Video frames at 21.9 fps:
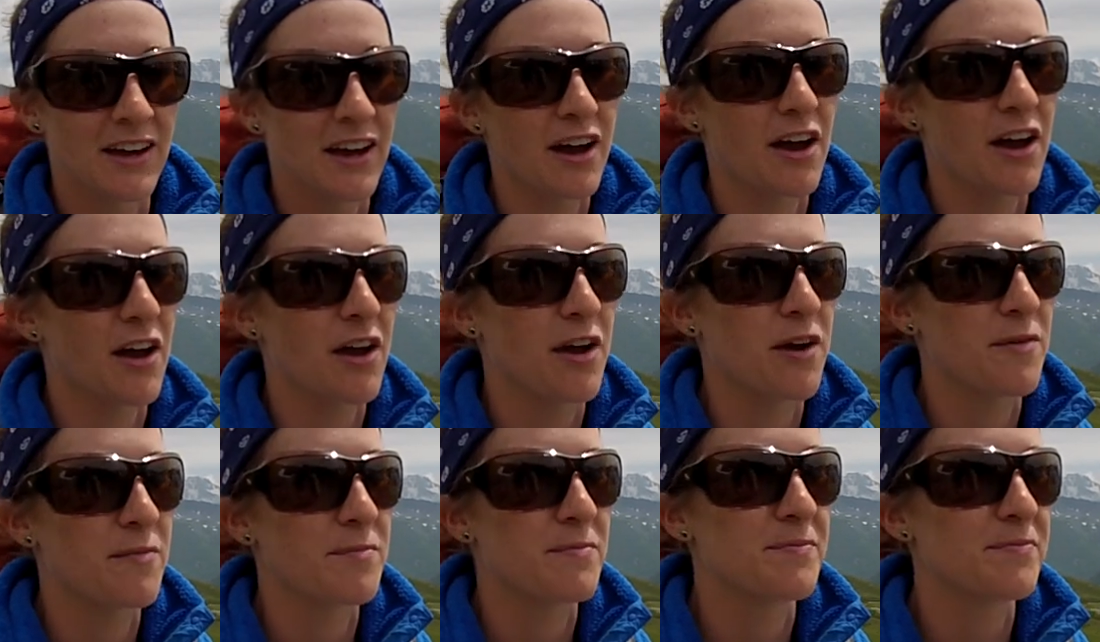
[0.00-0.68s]

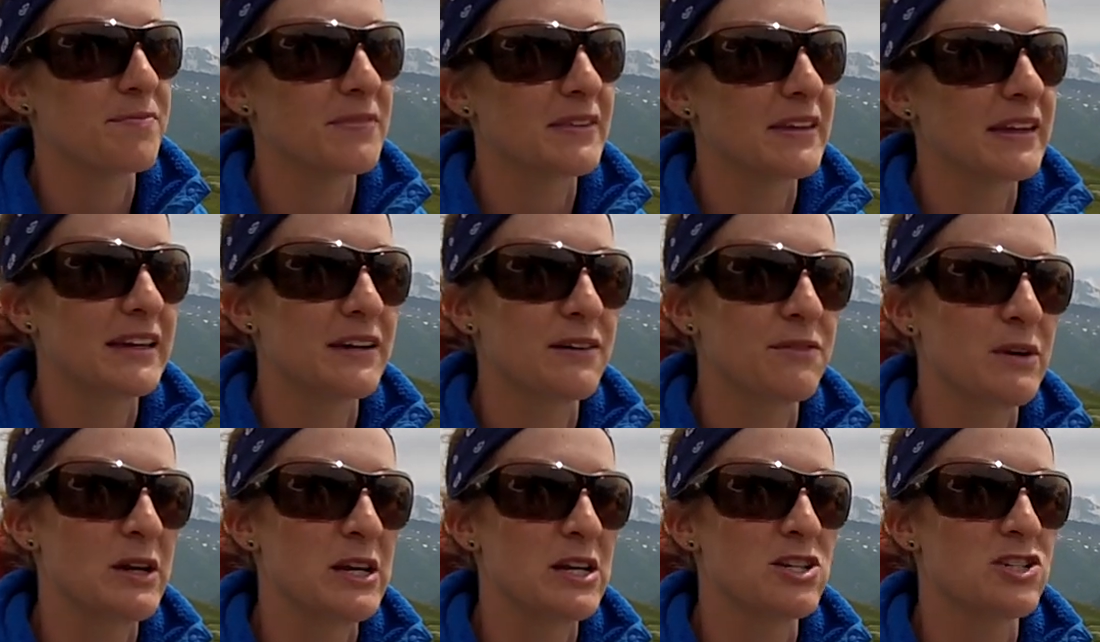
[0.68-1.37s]
Um,
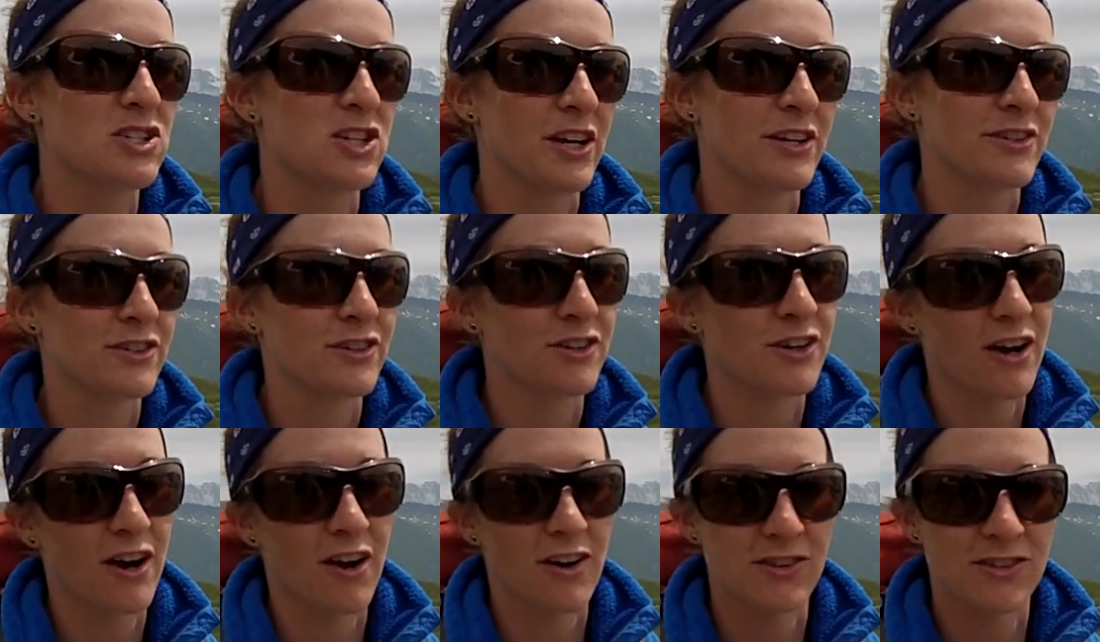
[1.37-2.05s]
we just
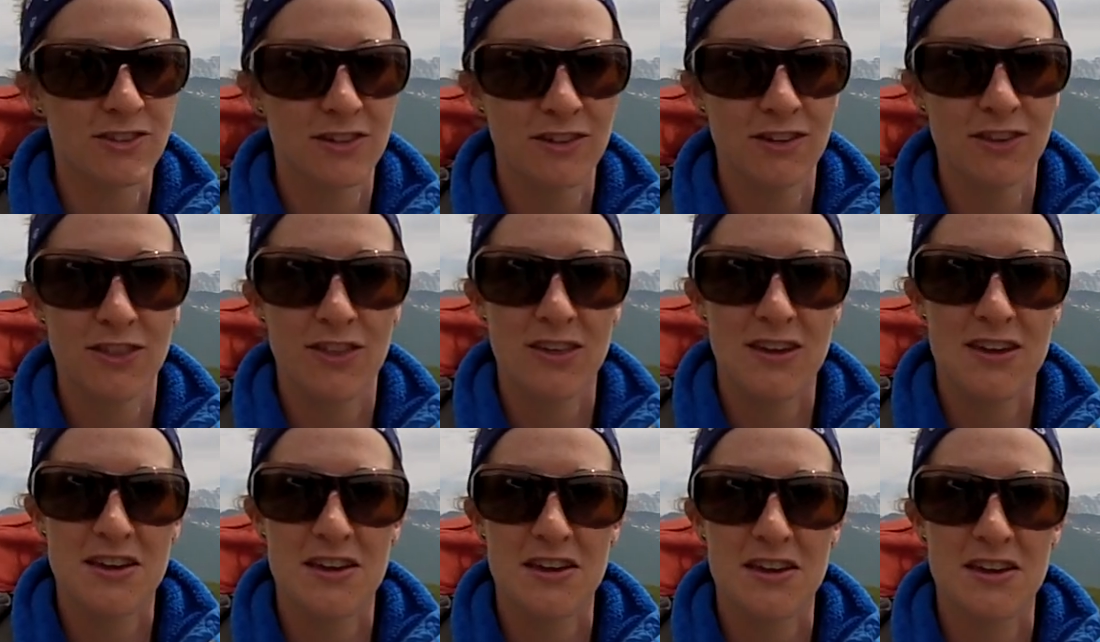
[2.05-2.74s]
crossed
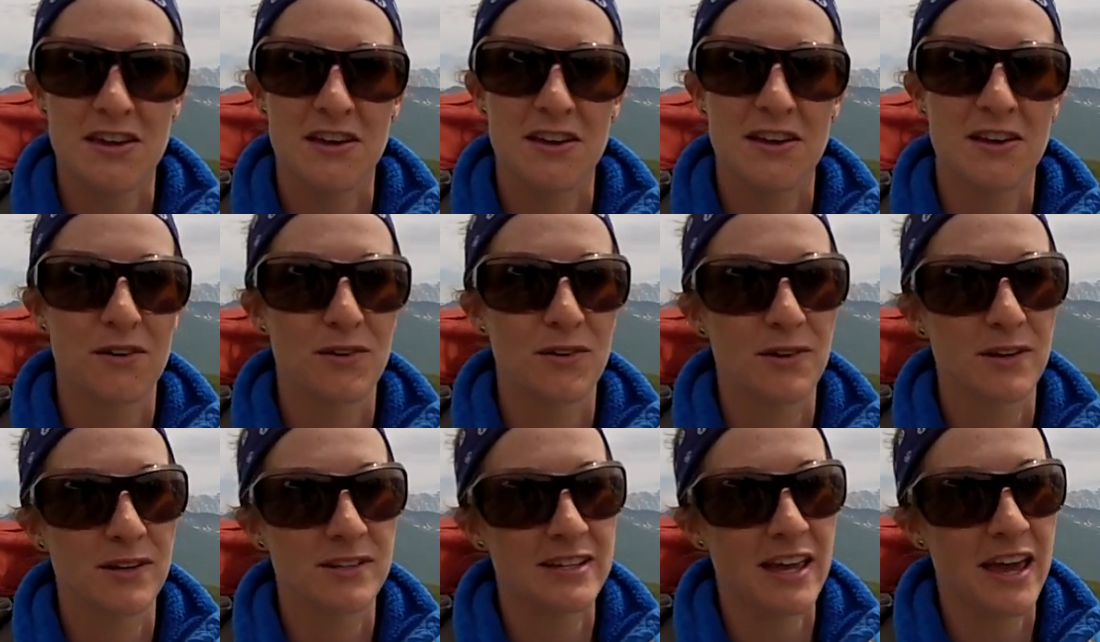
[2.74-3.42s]
the
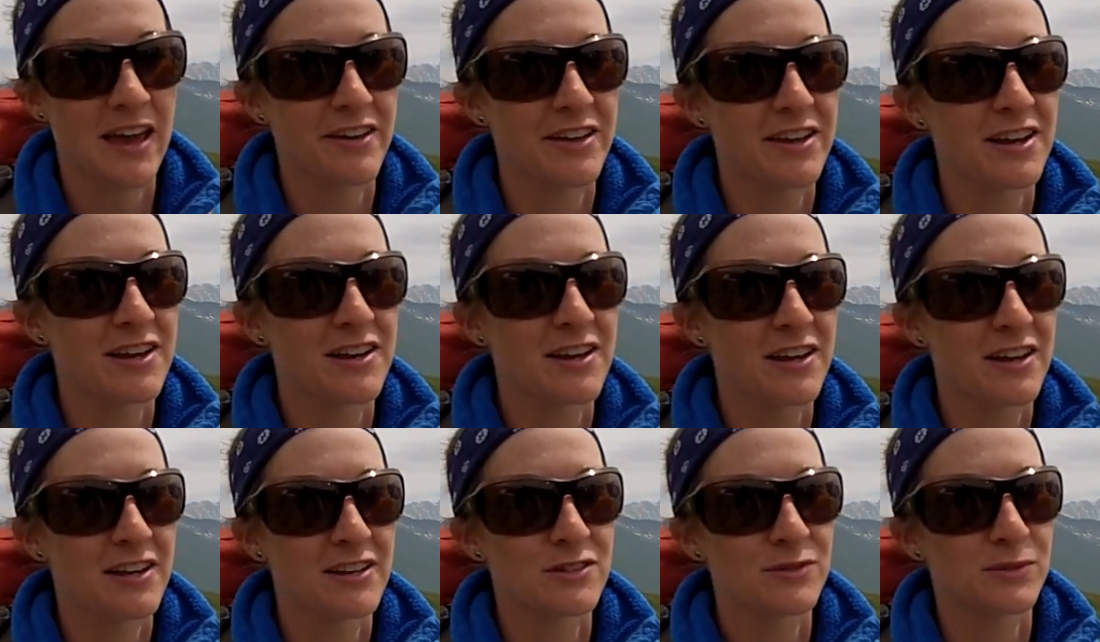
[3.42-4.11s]
Italian
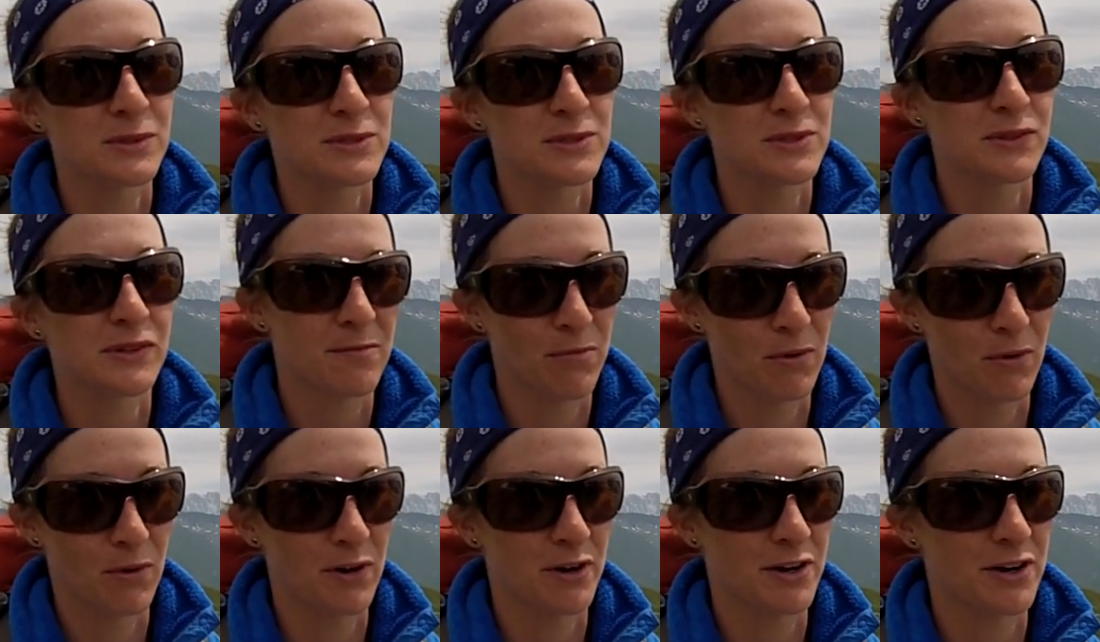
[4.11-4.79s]
and
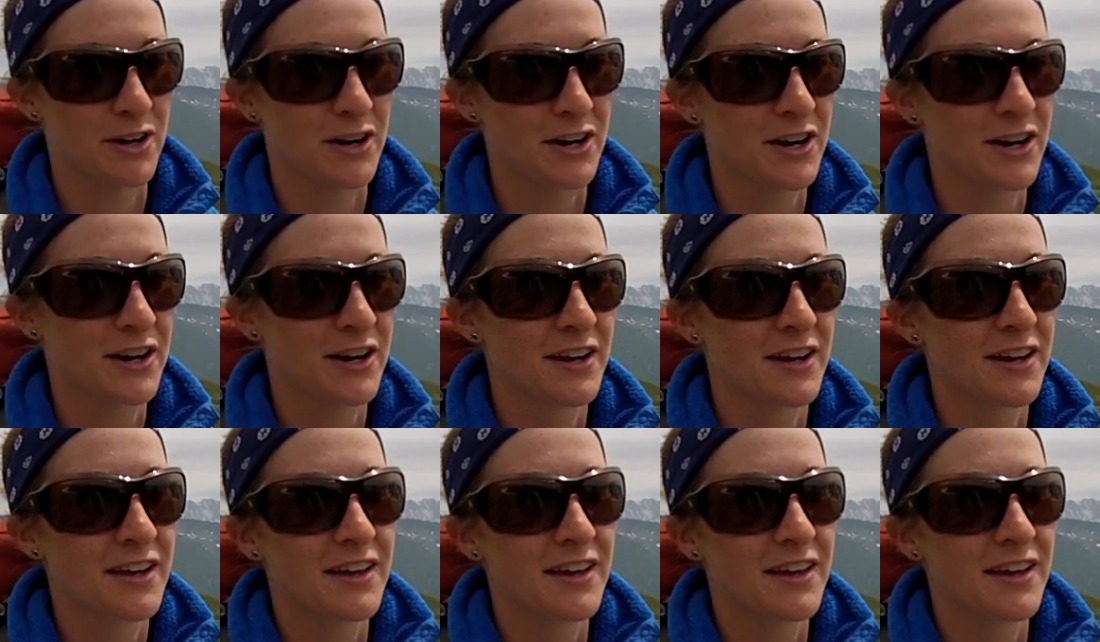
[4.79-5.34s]
Switzerland border